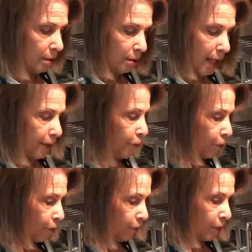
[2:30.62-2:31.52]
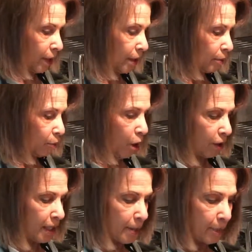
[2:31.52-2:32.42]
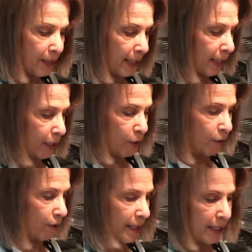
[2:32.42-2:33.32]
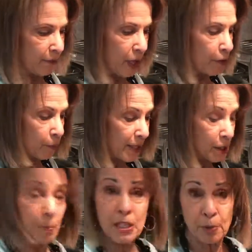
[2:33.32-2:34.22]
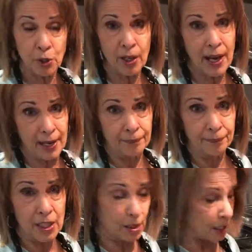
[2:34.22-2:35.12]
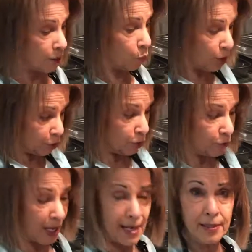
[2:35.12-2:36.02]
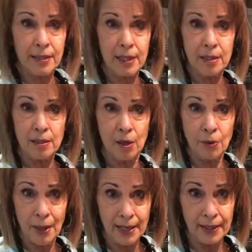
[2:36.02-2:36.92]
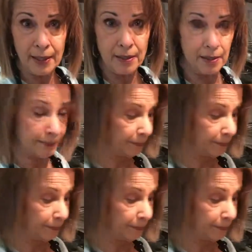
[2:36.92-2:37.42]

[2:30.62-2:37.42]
like for the raw kibbeh or any of the other recipes, but you can. It's what your taste is on the pine nuts.